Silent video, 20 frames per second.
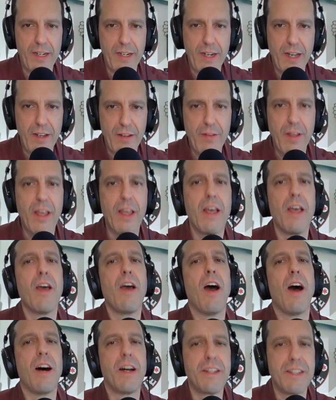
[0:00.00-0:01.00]
knife,
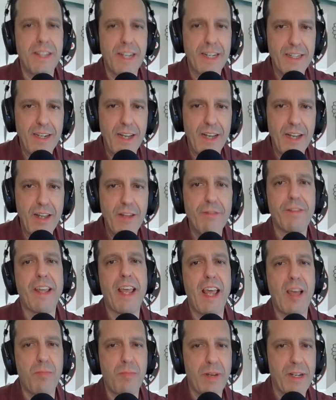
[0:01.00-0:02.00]
hunting knife,
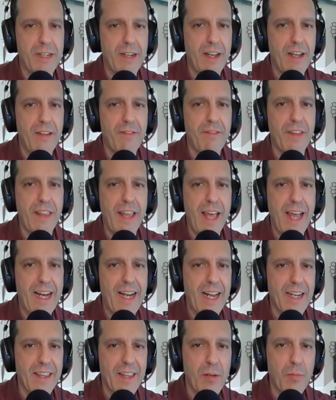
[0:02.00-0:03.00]
camping knife, and that
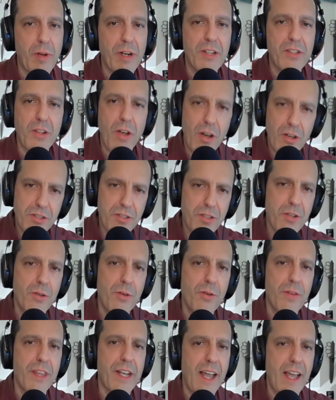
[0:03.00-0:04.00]
kind of thing. But it's
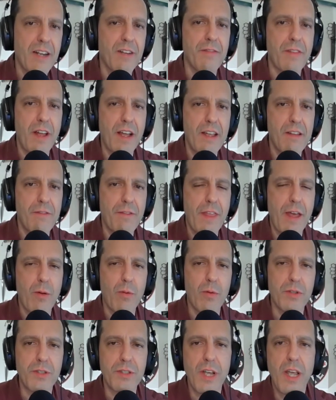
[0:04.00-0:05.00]
also the kind of knife that
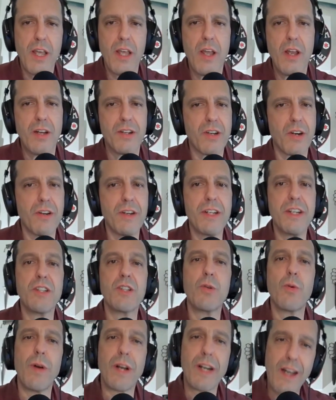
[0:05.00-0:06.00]
was turned
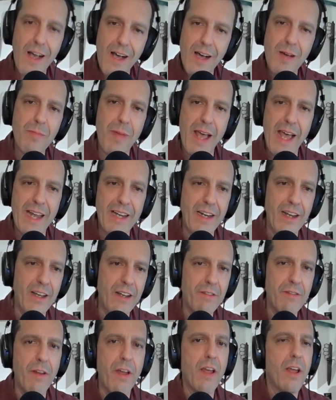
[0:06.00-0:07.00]
into a combat
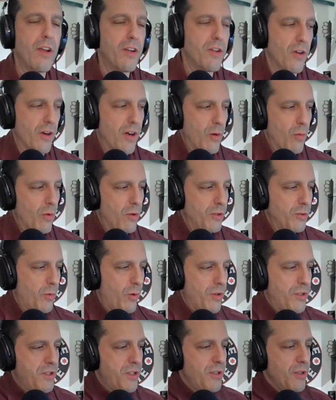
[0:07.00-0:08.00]
knife during World
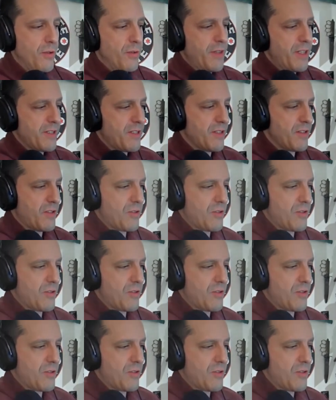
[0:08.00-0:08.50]
War II. This is